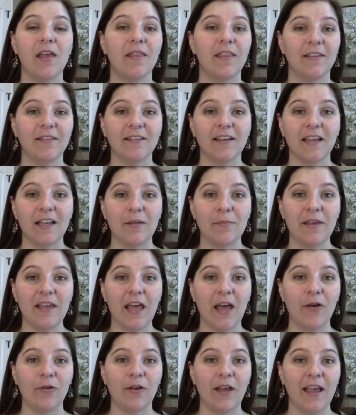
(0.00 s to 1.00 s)
that's going to
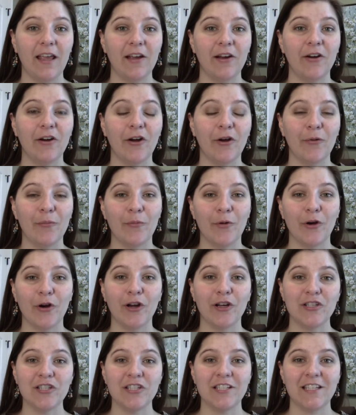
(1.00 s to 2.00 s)
be on air on
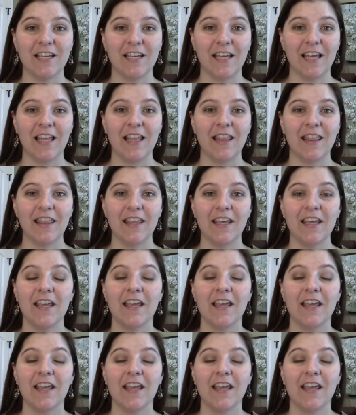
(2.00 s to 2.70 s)
March 10th.